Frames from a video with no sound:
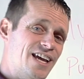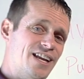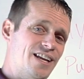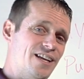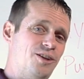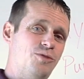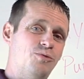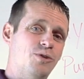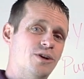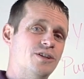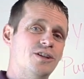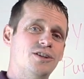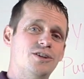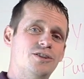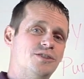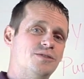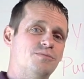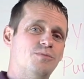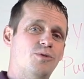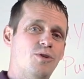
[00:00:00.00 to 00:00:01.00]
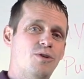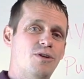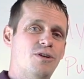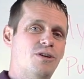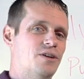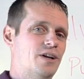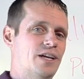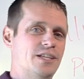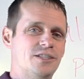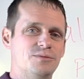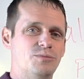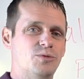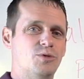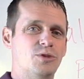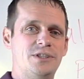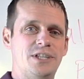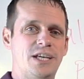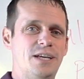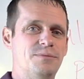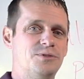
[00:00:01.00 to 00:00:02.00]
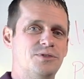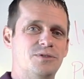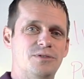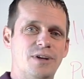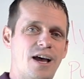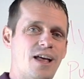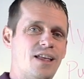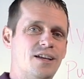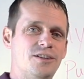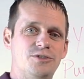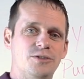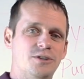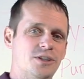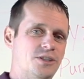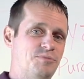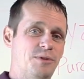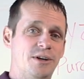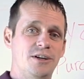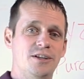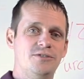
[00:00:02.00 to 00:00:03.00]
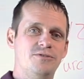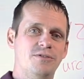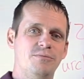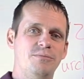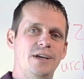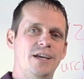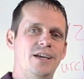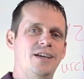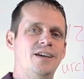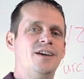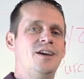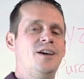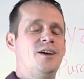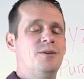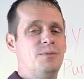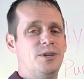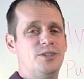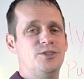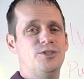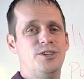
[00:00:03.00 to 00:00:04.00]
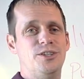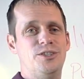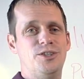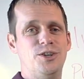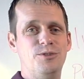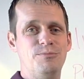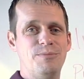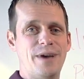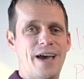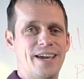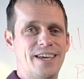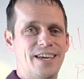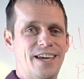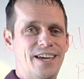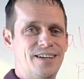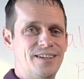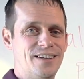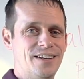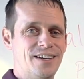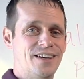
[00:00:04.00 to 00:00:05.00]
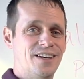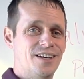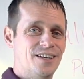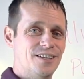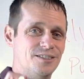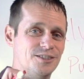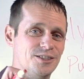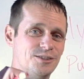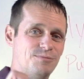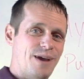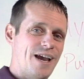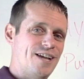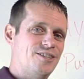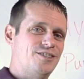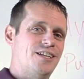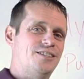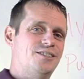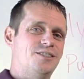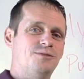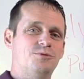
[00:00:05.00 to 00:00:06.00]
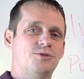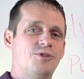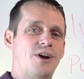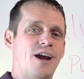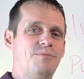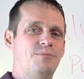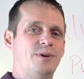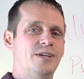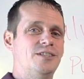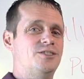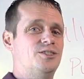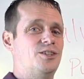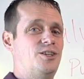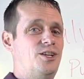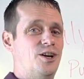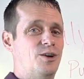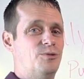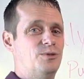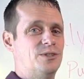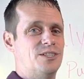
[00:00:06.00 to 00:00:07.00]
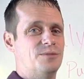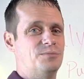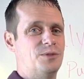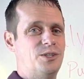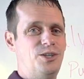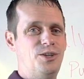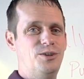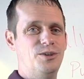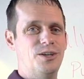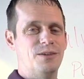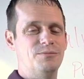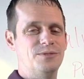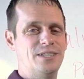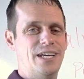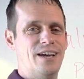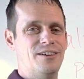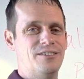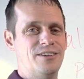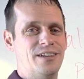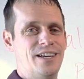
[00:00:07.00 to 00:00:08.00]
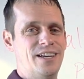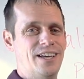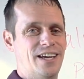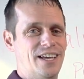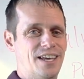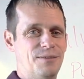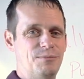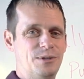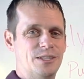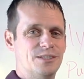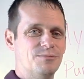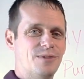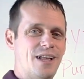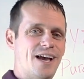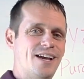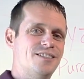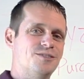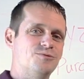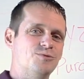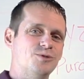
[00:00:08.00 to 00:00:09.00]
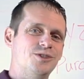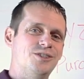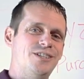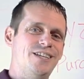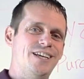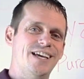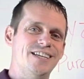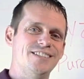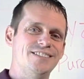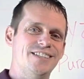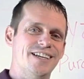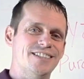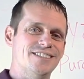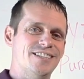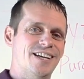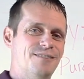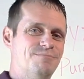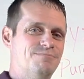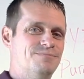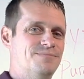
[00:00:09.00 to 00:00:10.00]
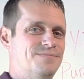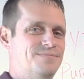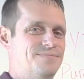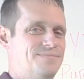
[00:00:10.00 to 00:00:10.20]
did and you want to learn some more or get some more tips or knowledge or experience from me, make sure you tune back in, smash that subscribe button so you know when something new comes out, and give me some likes, and we'll see you guys next time.